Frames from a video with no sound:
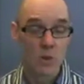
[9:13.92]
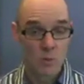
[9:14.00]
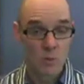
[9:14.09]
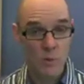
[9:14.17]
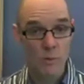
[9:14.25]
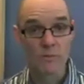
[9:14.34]

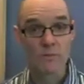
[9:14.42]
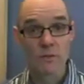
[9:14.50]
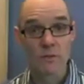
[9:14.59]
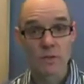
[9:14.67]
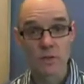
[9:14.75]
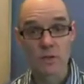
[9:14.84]
What we've
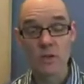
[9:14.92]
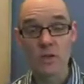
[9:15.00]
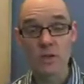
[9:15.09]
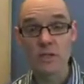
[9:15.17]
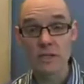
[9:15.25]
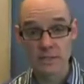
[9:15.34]

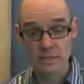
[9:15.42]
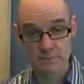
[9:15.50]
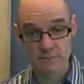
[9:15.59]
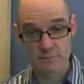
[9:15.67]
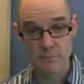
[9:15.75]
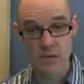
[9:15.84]
learned in
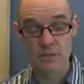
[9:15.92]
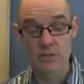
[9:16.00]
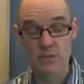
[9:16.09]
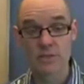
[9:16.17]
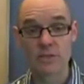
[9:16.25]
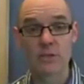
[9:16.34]
this
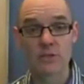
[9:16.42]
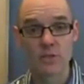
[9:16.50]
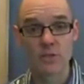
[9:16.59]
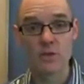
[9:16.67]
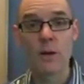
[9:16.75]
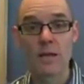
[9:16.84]
module is that there's
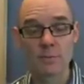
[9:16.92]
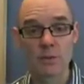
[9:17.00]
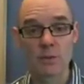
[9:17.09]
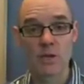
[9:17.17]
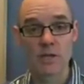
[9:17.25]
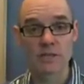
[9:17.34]
2 possible
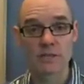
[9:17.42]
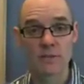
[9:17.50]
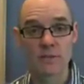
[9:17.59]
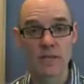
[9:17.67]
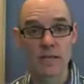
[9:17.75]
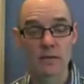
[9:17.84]
causes for
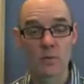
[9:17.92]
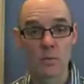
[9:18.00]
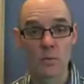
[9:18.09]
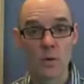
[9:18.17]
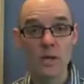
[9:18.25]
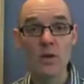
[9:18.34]
that.
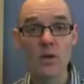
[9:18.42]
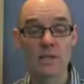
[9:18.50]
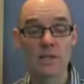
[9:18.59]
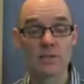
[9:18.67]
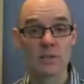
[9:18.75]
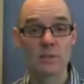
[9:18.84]
One
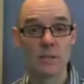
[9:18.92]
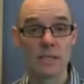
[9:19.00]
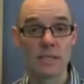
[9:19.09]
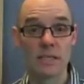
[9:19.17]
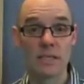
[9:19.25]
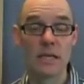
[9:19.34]
cause could
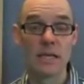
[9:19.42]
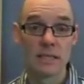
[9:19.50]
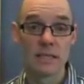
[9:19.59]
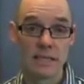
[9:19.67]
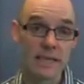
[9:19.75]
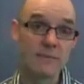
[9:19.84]
be
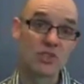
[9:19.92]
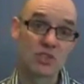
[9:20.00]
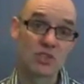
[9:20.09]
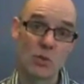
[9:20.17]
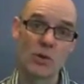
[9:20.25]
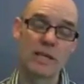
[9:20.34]
that they've
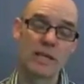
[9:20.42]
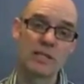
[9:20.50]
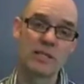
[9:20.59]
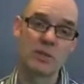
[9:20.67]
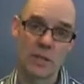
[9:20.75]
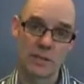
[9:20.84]
sorted
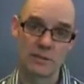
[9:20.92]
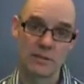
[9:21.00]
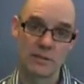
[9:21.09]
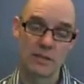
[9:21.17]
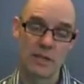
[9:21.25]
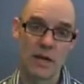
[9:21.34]
into it.
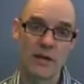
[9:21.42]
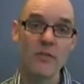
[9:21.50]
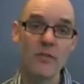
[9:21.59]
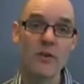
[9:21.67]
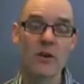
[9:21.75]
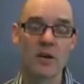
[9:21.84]

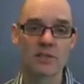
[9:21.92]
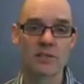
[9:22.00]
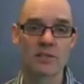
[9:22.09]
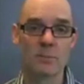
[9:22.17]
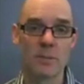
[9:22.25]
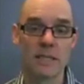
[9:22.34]
Another cause
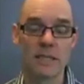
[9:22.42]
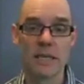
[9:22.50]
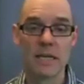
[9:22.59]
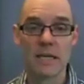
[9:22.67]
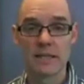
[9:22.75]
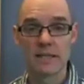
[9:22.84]
could be
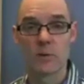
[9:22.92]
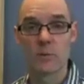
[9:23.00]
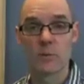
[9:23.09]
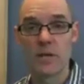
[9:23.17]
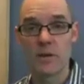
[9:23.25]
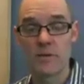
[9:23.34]
that there were
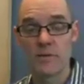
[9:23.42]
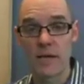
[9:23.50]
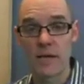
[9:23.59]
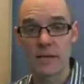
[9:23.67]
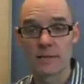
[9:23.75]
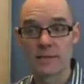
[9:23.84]
peer
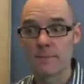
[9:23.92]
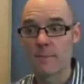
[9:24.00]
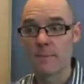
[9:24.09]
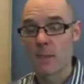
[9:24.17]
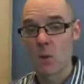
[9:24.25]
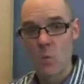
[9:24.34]
effects.
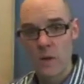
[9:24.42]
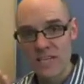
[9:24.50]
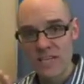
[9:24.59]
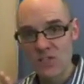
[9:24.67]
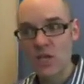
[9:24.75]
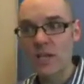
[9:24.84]
When I
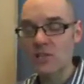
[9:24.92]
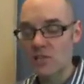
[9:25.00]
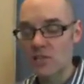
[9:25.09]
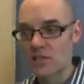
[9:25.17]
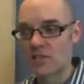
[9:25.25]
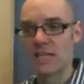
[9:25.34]
just
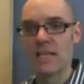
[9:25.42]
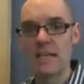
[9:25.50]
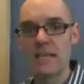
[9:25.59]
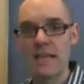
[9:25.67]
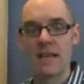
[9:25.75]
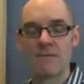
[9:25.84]
see
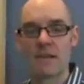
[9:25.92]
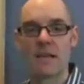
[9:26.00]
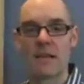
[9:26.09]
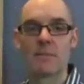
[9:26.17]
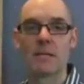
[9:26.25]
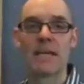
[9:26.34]
that
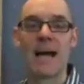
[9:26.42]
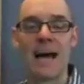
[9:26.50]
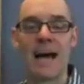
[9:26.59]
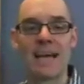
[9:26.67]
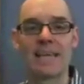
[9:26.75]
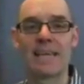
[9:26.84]
phenomenon,
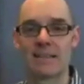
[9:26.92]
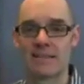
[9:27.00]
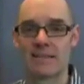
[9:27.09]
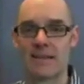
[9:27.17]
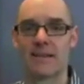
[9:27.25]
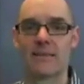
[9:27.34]
I can't
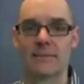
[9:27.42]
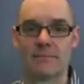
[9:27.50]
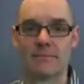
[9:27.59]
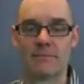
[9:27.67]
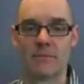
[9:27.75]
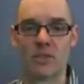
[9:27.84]
tell.
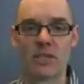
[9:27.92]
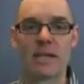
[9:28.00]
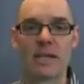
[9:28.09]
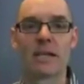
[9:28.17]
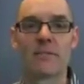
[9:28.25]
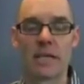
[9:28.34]
There's an
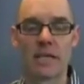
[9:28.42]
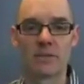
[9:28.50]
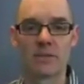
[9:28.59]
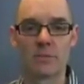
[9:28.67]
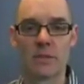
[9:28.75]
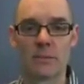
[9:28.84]

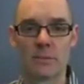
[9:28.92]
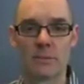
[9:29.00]
identification problem.